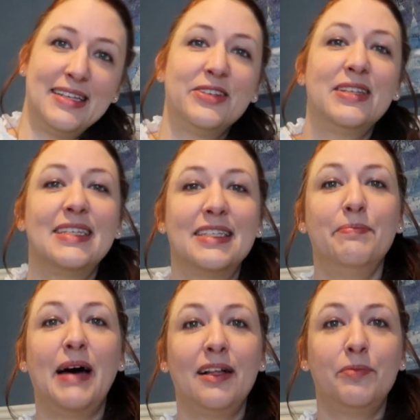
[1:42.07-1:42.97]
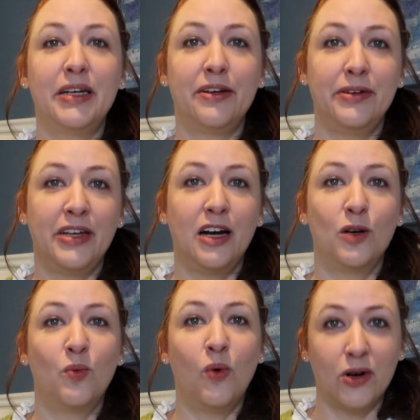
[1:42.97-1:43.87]
So this is the Malabrigo
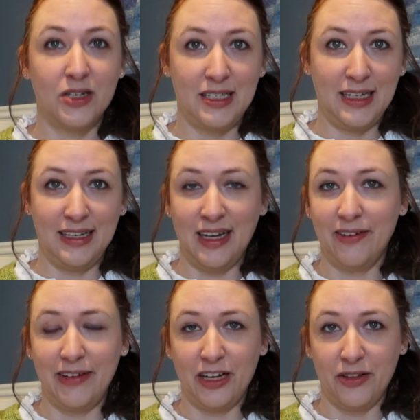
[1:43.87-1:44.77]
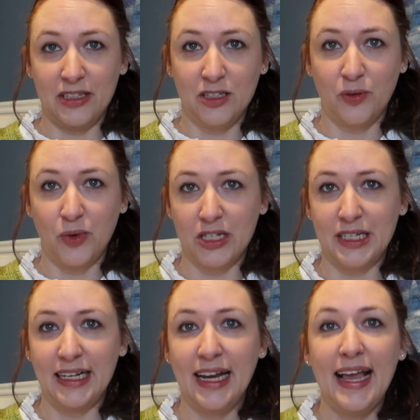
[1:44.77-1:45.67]
yarn worsted, not Rio. This is a
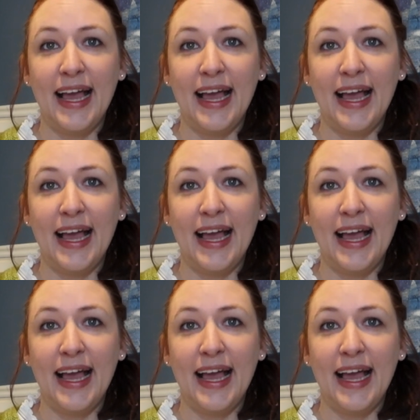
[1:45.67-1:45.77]
worsted.